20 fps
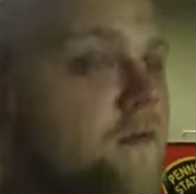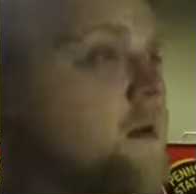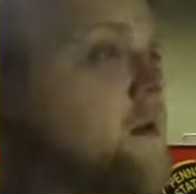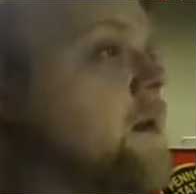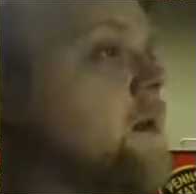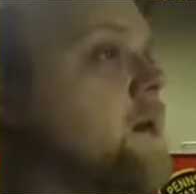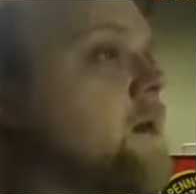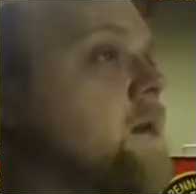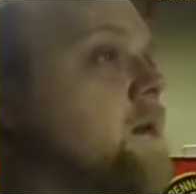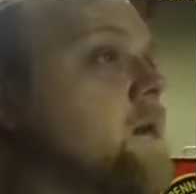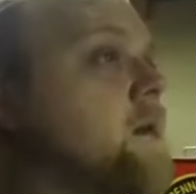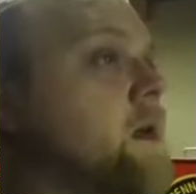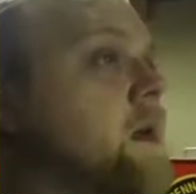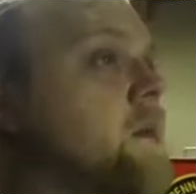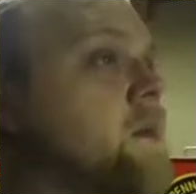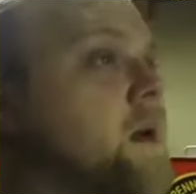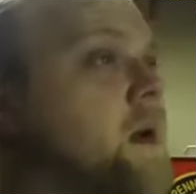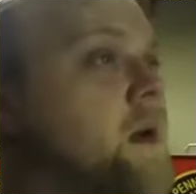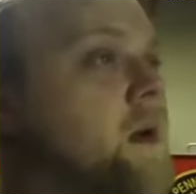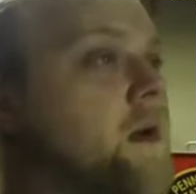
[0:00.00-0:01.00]
ridiculous. I
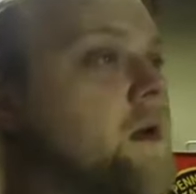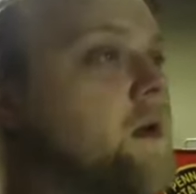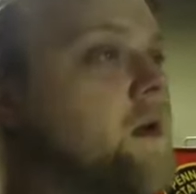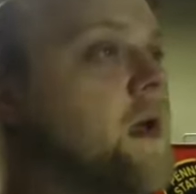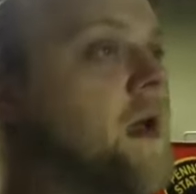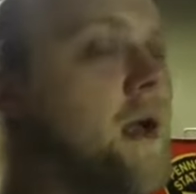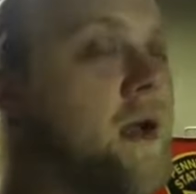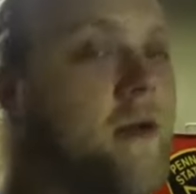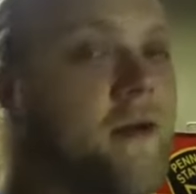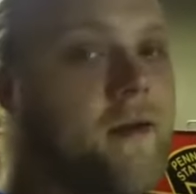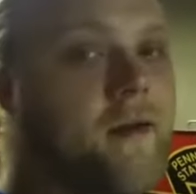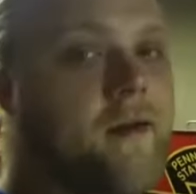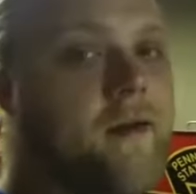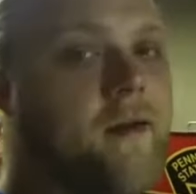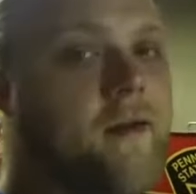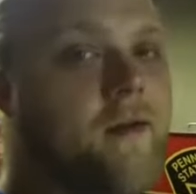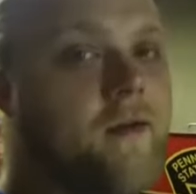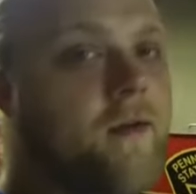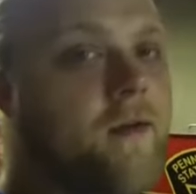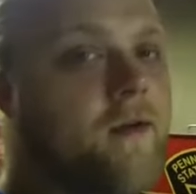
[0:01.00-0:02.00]
probably could have added
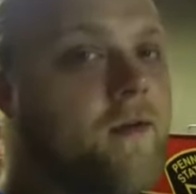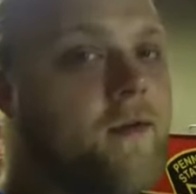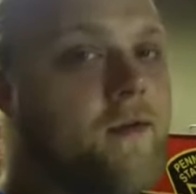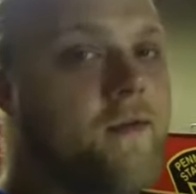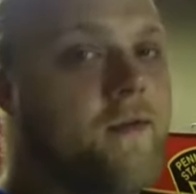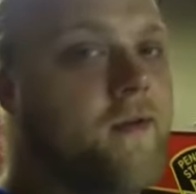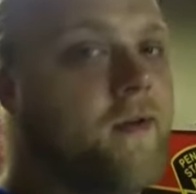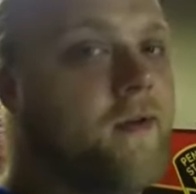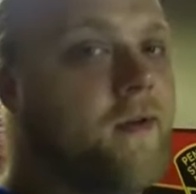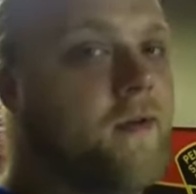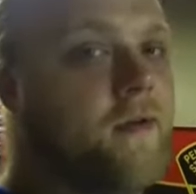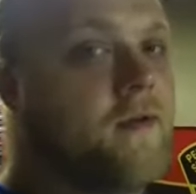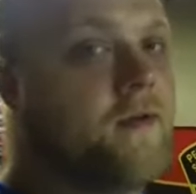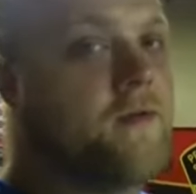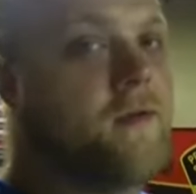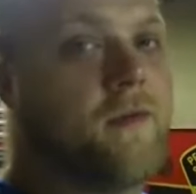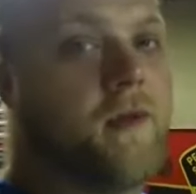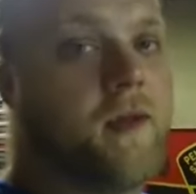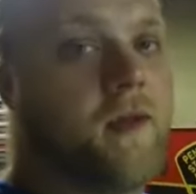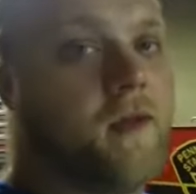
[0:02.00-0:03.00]
another 100
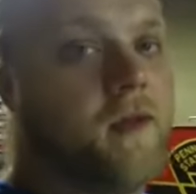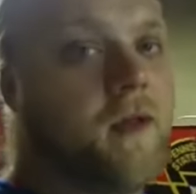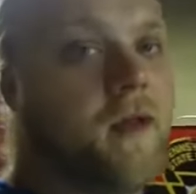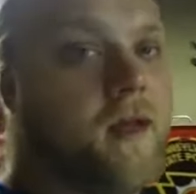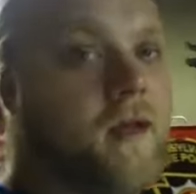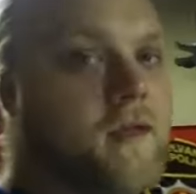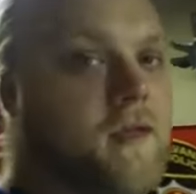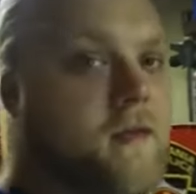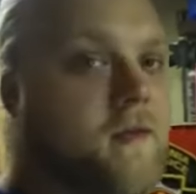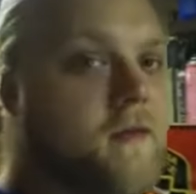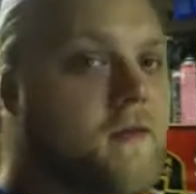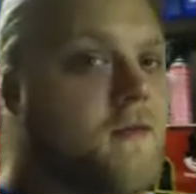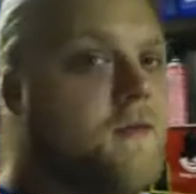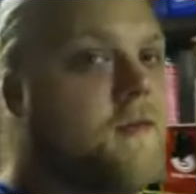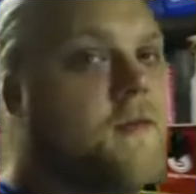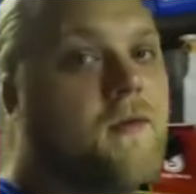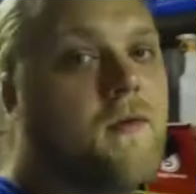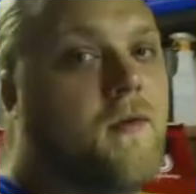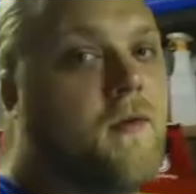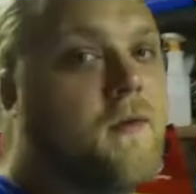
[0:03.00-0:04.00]
videos within the last
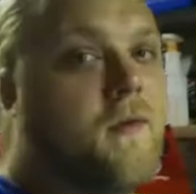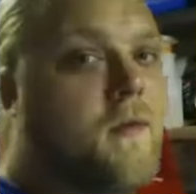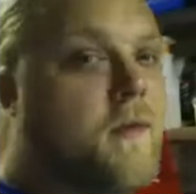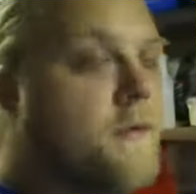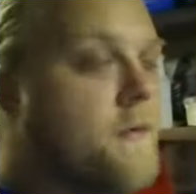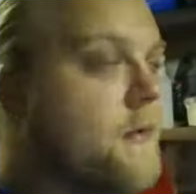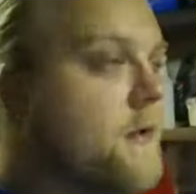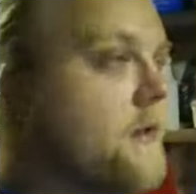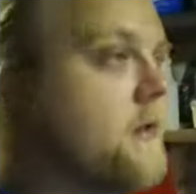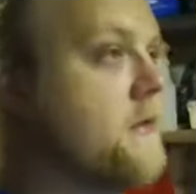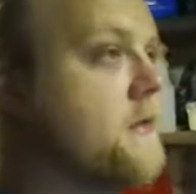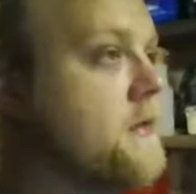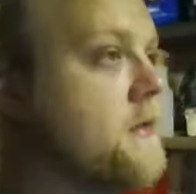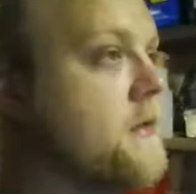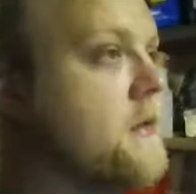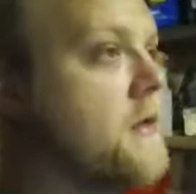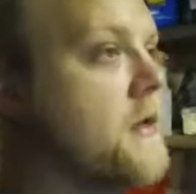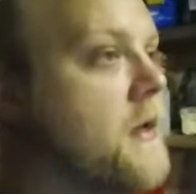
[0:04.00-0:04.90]
2-3 weeks.